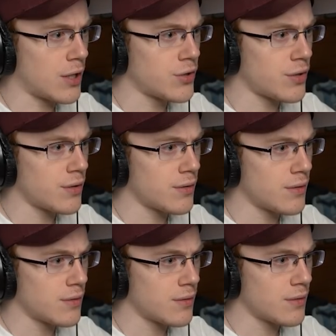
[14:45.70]

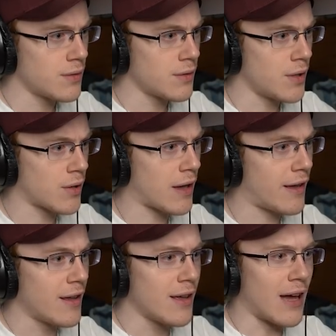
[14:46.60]
Okay.
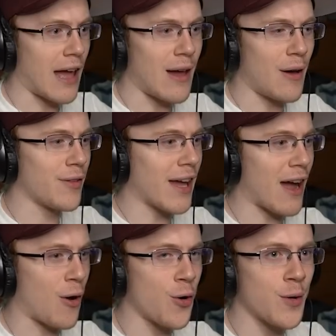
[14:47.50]
I was like, I
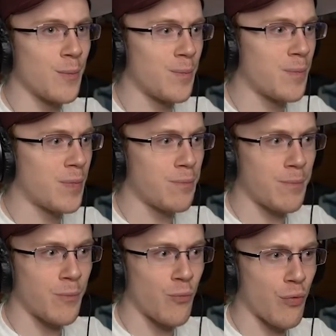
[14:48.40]
heard
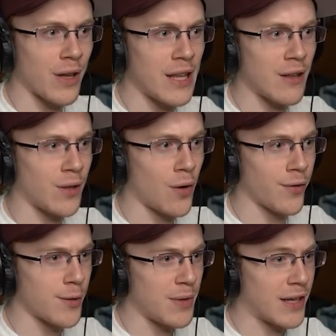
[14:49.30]
him really close
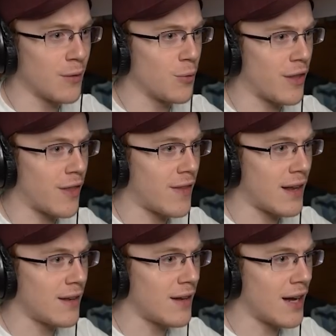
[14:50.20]
to begin with, and
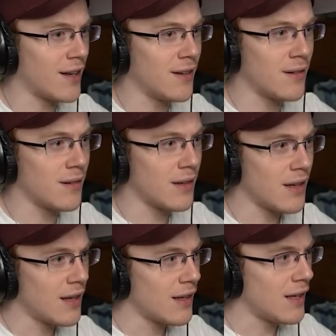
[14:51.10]
then I didn't.
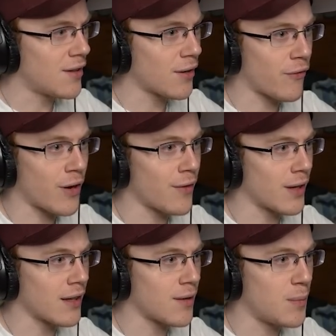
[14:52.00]
He took forever to
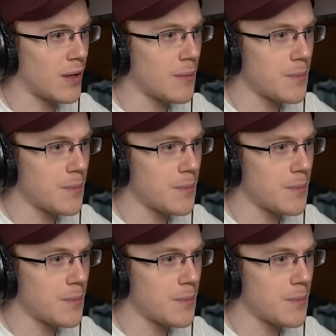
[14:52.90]
get to me.